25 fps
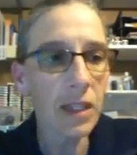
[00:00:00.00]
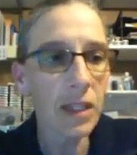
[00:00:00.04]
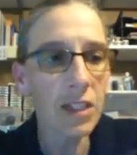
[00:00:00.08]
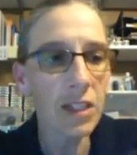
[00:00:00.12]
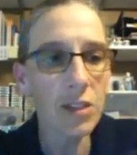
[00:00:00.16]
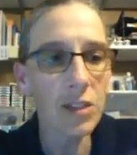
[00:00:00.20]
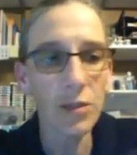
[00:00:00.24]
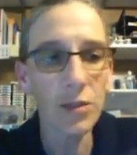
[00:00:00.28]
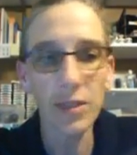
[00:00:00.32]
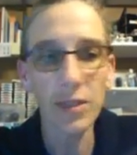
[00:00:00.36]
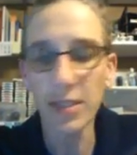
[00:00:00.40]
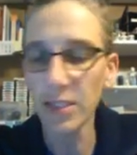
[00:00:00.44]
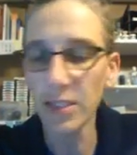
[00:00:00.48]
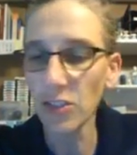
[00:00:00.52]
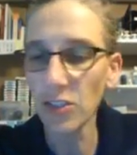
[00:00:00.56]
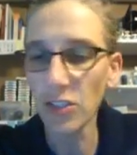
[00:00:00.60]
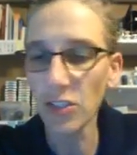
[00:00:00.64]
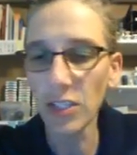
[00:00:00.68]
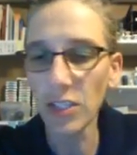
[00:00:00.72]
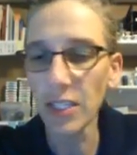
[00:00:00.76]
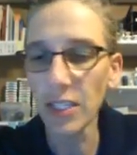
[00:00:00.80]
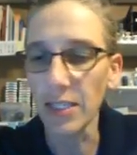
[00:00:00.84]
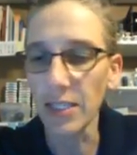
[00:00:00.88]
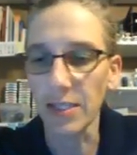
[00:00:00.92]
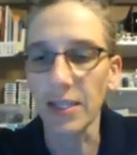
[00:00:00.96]
So
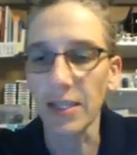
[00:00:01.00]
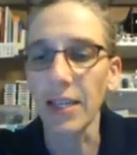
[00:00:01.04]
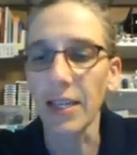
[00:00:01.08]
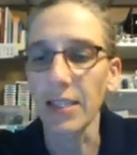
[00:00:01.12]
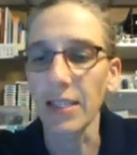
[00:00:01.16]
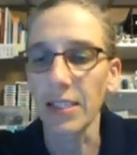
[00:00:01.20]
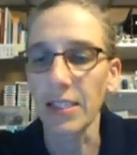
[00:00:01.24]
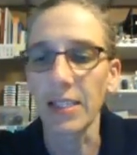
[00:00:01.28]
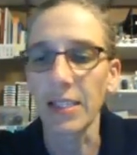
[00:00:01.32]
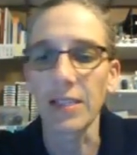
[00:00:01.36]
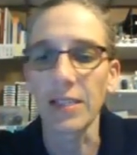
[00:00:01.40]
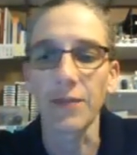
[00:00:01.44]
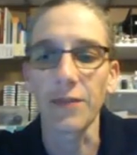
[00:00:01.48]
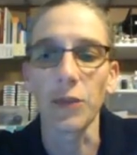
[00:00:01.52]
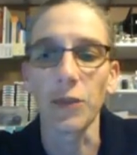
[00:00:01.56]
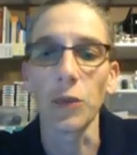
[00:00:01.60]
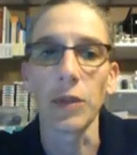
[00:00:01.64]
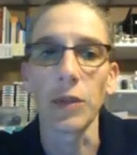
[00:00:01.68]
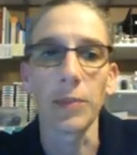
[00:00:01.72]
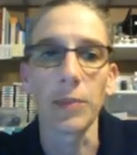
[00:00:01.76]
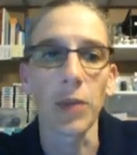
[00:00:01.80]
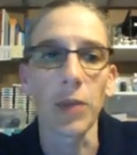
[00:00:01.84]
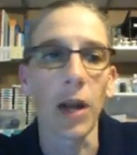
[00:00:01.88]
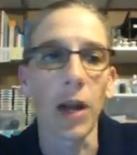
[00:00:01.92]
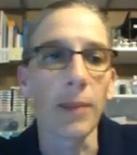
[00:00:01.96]
essentially, it's an excess
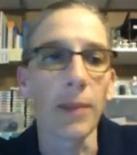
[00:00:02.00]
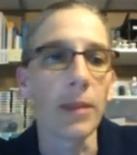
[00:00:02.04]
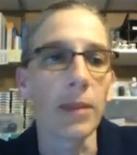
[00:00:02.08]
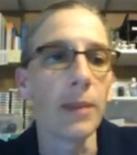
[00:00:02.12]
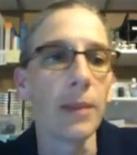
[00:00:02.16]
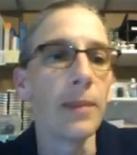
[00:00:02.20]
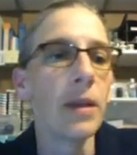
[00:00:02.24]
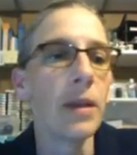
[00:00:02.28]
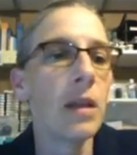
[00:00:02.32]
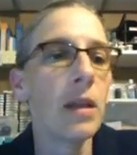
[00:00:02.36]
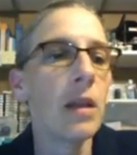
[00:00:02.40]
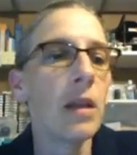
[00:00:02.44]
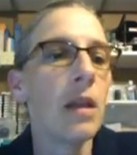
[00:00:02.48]
fluid problem.